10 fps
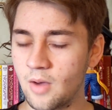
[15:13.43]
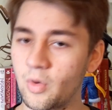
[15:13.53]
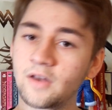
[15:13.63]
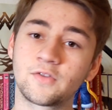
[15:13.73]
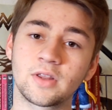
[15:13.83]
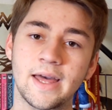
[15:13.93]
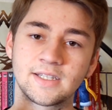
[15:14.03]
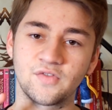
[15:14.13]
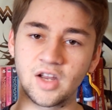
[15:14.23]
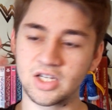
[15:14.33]
Waiting for that
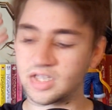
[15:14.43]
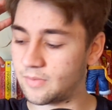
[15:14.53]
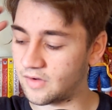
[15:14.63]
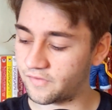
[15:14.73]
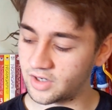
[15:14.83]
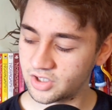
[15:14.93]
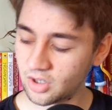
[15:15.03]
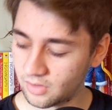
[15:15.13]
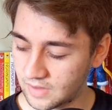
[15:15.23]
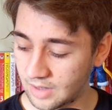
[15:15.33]
to finish, and I'm gonna finish.
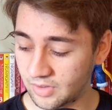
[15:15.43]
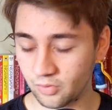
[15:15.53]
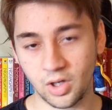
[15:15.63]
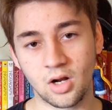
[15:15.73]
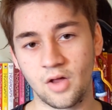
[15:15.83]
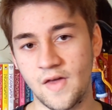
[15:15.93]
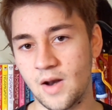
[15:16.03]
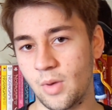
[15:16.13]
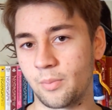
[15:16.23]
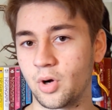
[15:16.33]
Then I'm gonna read all that.
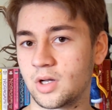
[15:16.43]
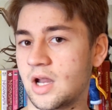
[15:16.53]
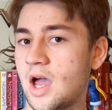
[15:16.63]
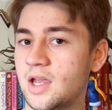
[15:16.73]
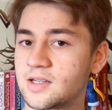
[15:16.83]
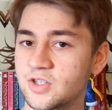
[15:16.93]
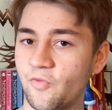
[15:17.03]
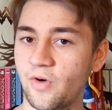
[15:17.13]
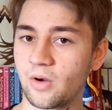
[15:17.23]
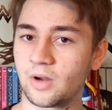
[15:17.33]
I'm on book 9 so
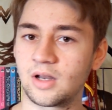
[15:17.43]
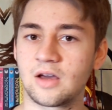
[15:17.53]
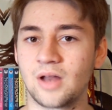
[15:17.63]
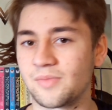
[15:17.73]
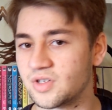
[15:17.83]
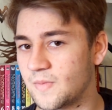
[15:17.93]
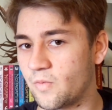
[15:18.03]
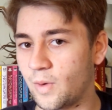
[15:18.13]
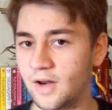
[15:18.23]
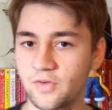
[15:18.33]
far right now, and I've just
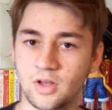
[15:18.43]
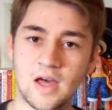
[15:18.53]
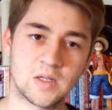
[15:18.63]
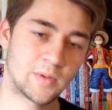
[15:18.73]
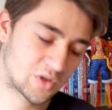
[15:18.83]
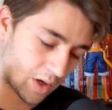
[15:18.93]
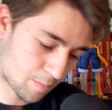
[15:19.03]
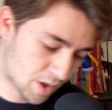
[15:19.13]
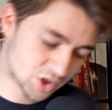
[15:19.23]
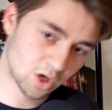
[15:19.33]
been waiting for the last bit so I can
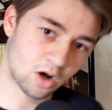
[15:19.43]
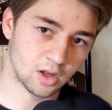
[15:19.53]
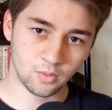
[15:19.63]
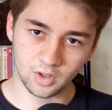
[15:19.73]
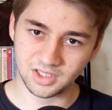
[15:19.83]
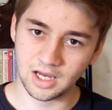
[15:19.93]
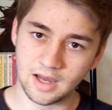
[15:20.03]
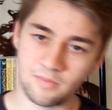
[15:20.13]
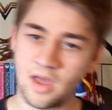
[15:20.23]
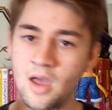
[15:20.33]
binge it all at one
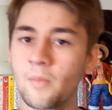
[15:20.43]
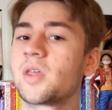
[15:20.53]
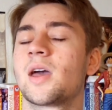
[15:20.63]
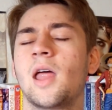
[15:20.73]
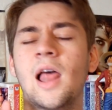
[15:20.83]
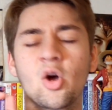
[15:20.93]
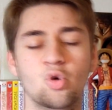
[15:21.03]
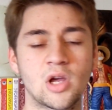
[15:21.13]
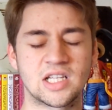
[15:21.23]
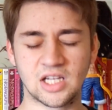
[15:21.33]
time. But yeah,
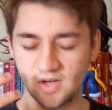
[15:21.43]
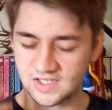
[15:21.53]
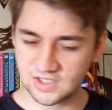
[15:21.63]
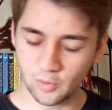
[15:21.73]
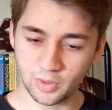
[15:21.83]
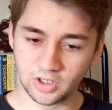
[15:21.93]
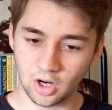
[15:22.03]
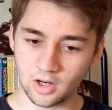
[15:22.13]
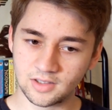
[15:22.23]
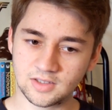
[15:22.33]
great series, super
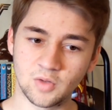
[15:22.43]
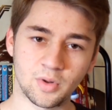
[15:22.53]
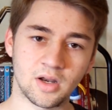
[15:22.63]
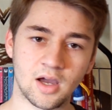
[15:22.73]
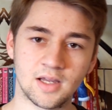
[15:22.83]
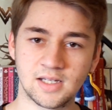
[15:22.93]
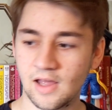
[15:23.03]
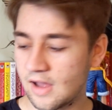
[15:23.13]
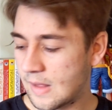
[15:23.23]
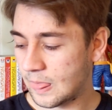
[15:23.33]
dark, super nice.
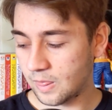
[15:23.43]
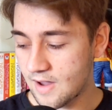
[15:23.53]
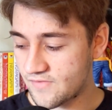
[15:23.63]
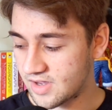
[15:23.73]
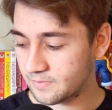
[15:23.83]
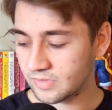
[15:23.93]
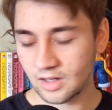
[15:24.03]
Love it.